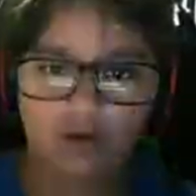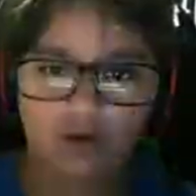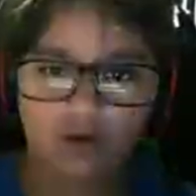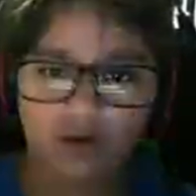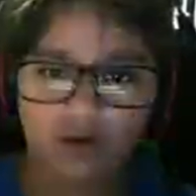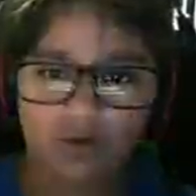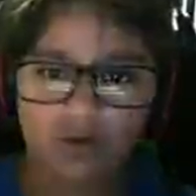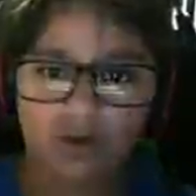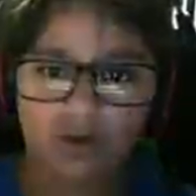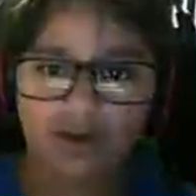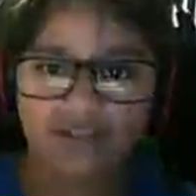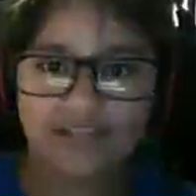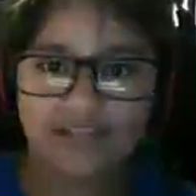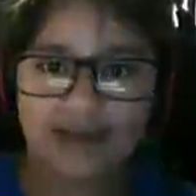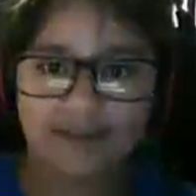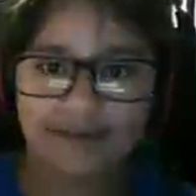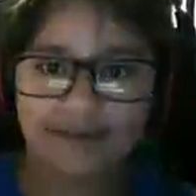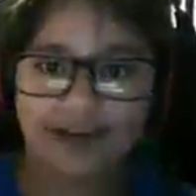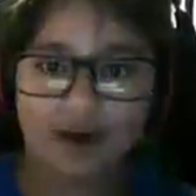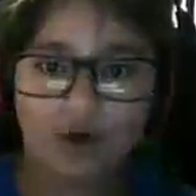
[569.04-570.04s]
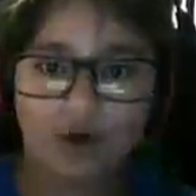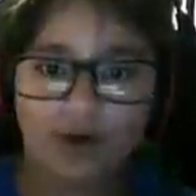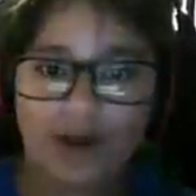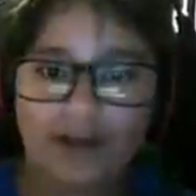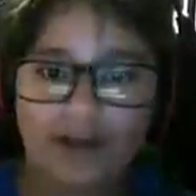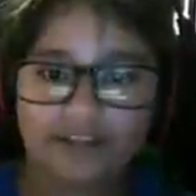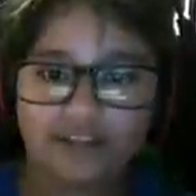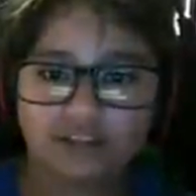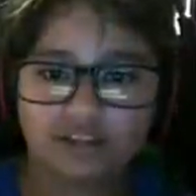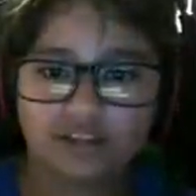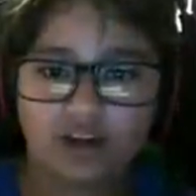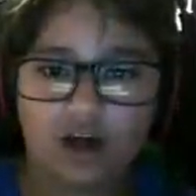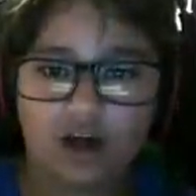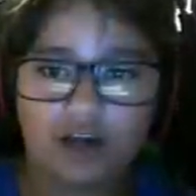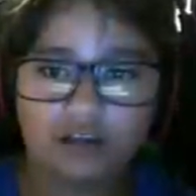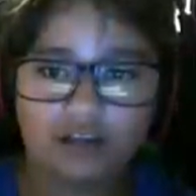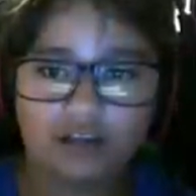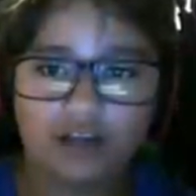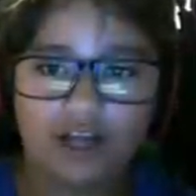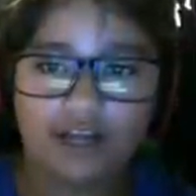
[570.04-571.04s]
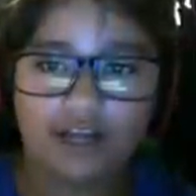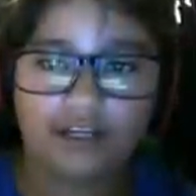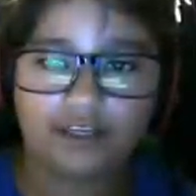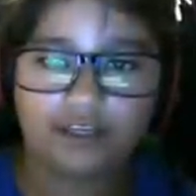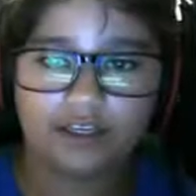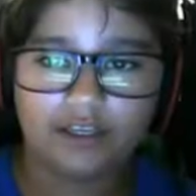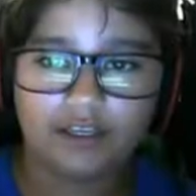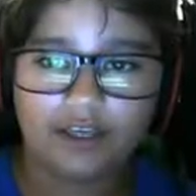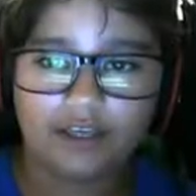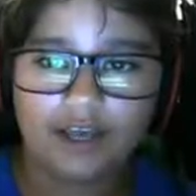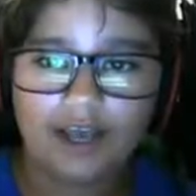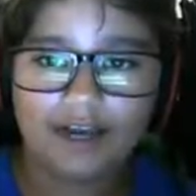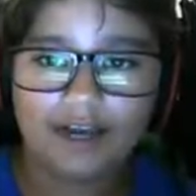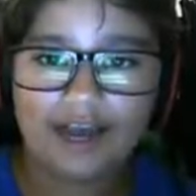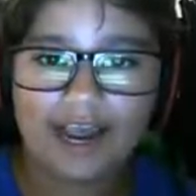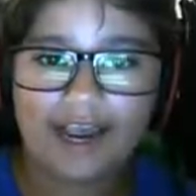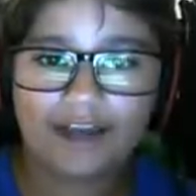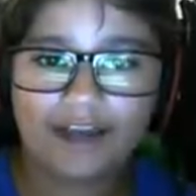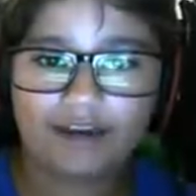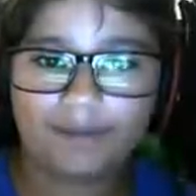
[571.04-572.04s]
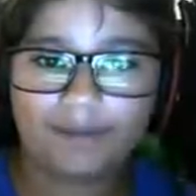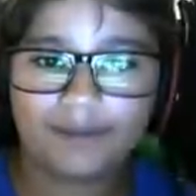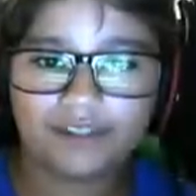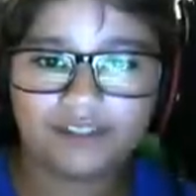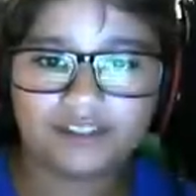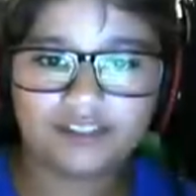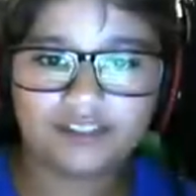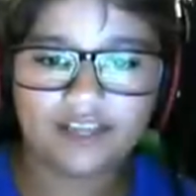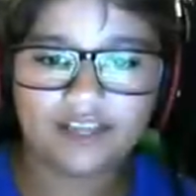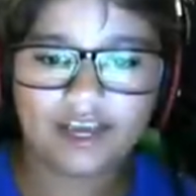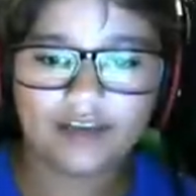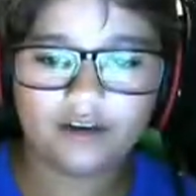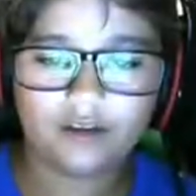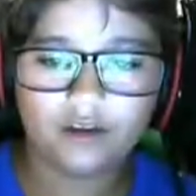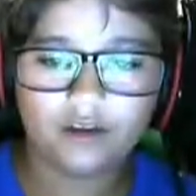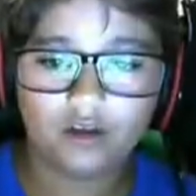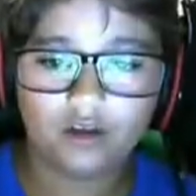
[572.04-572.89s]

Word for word: What is happening? Okay, I just saw like an Anubis skin.